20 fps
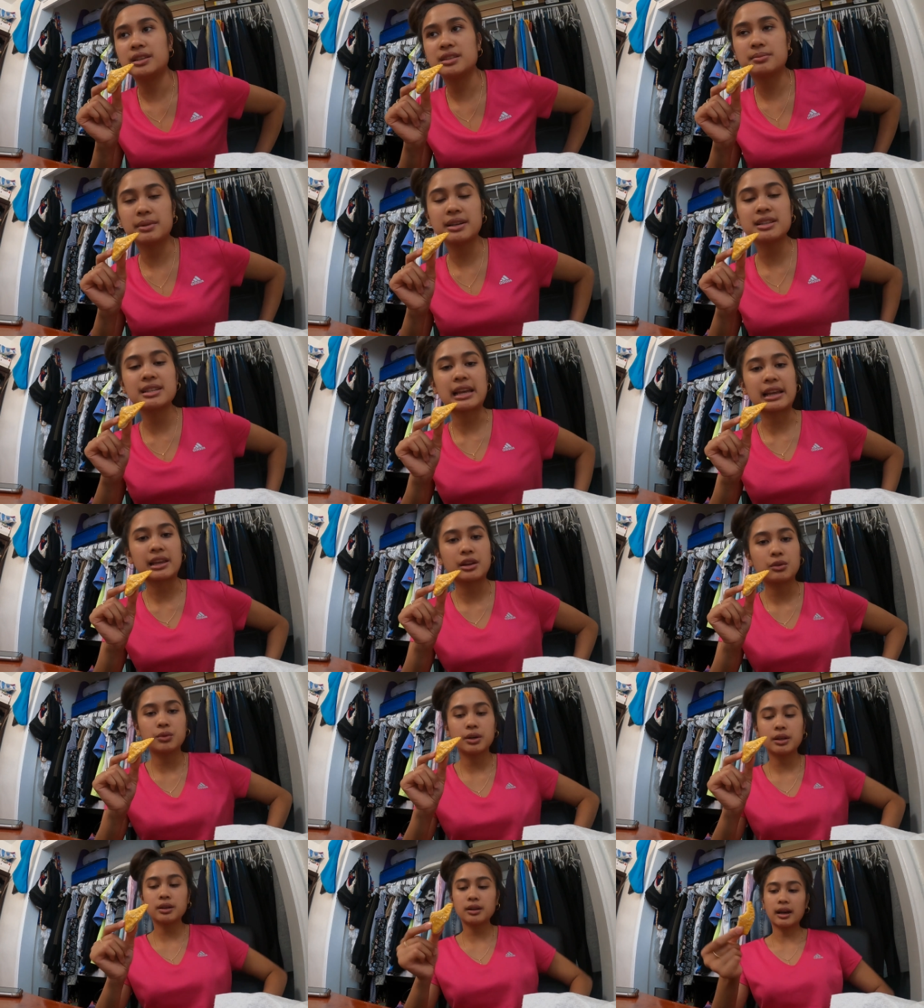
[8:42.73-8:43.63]
This is my second
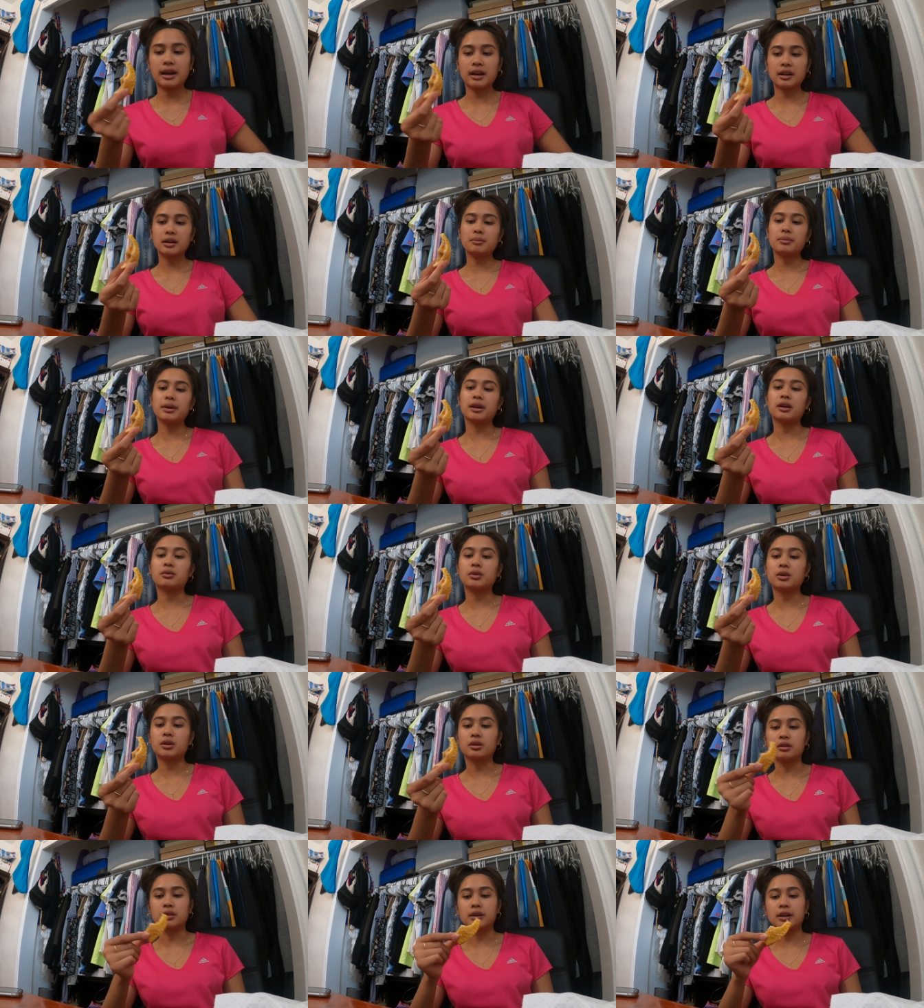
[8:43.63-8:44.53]
one. I had a bigger
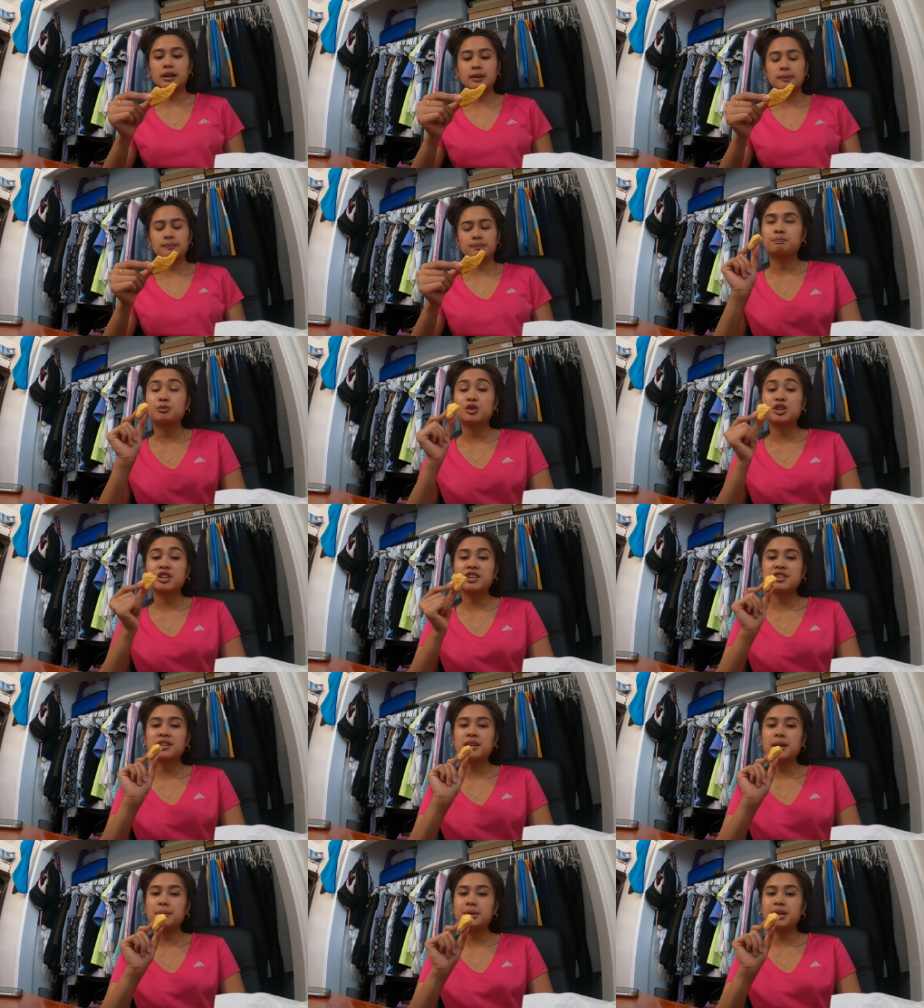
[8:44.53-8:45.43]
one earlier.
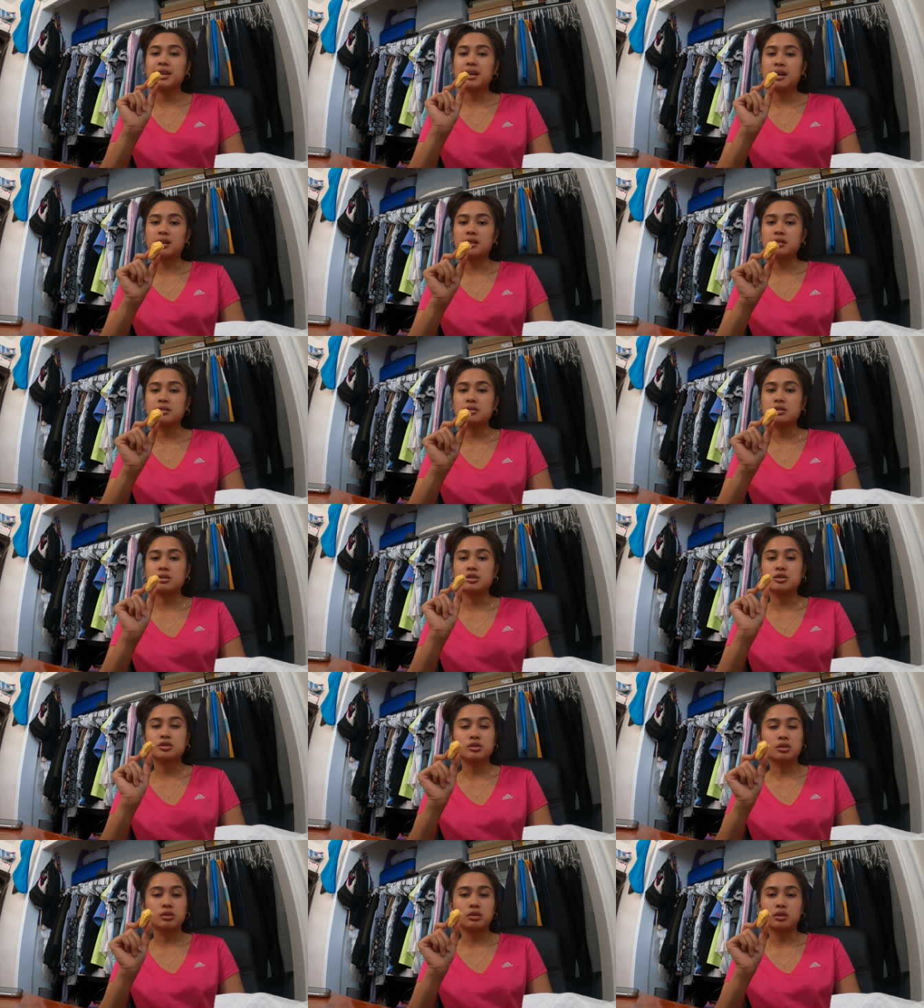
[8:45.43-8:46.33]
Chicken empanadas are
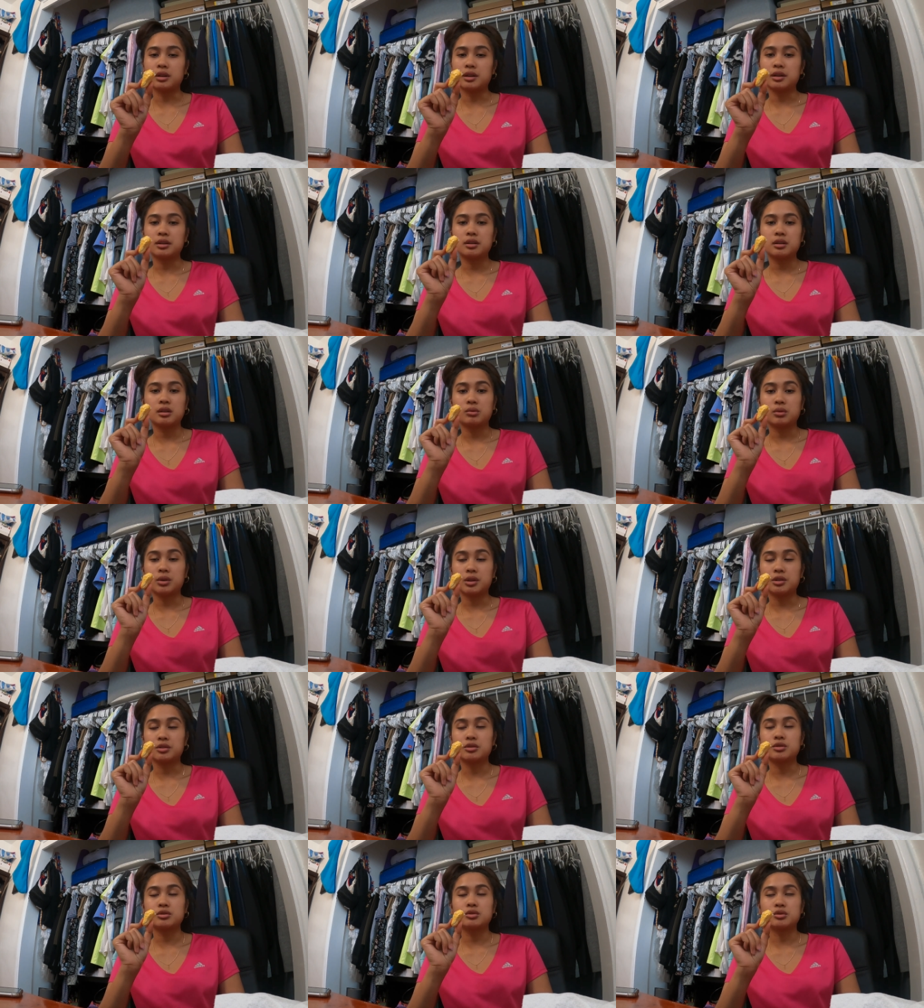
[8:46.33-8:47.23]
so good when
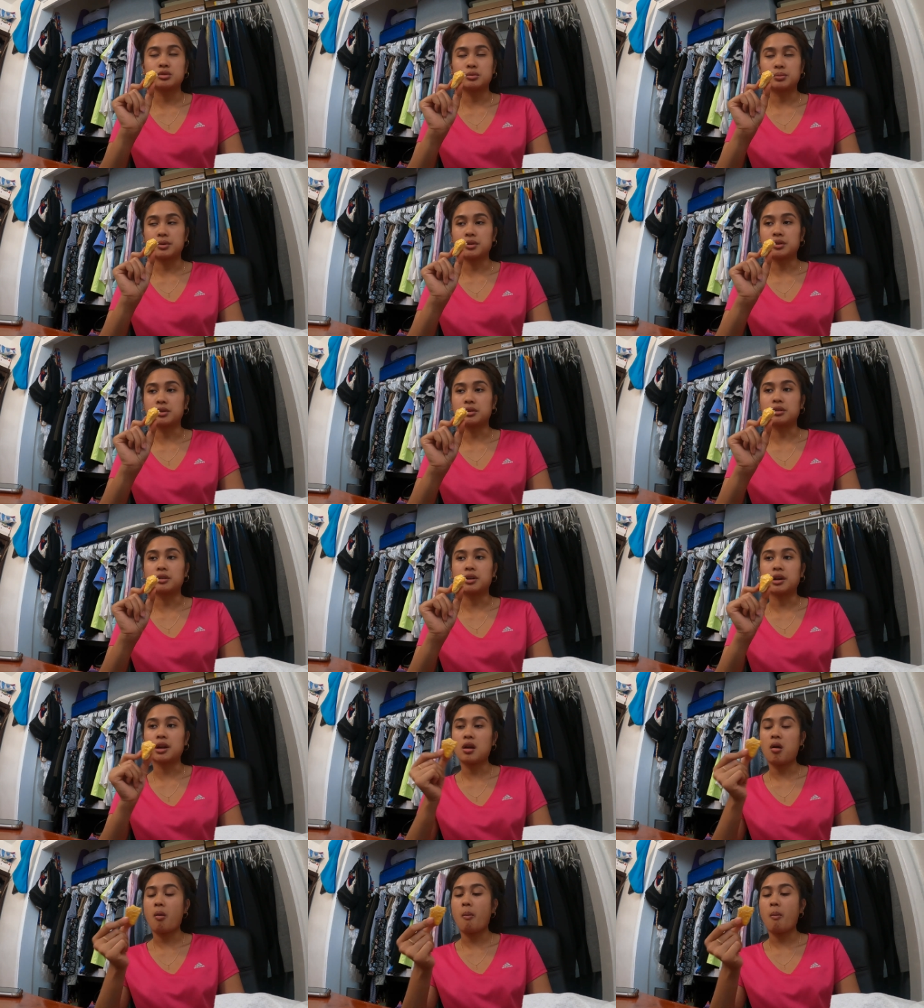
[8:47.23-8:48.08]
you're super hungry.